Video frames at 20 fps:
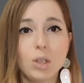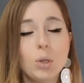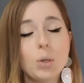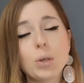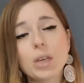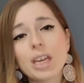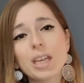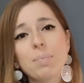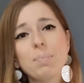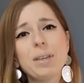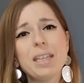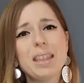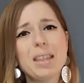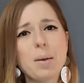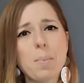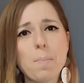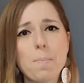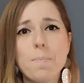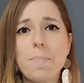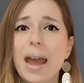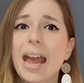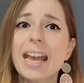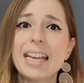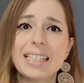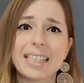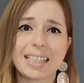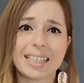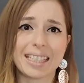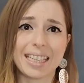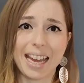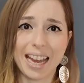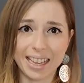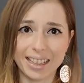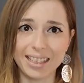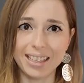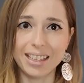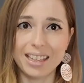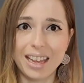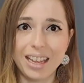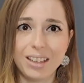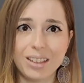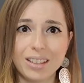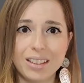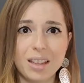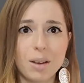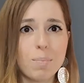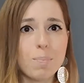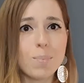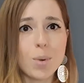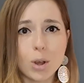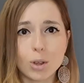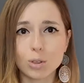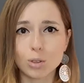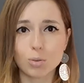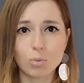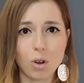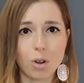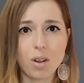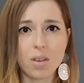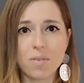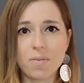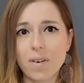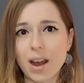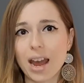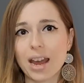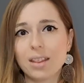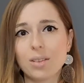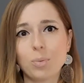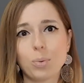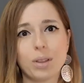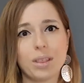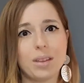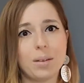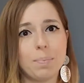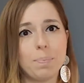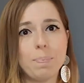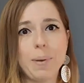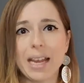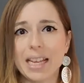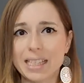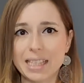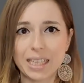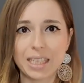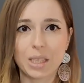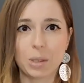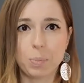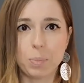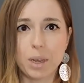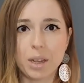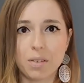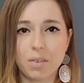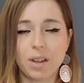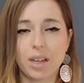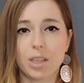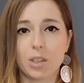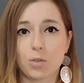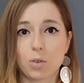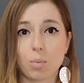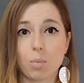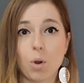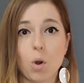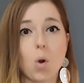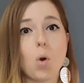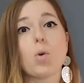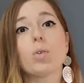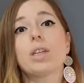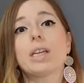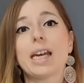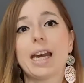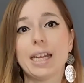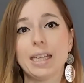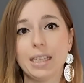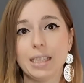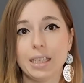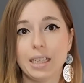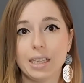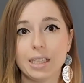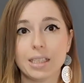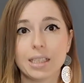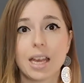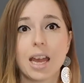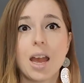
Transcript: You can be the best candidate, the most qualified with the best experience from all the candidates.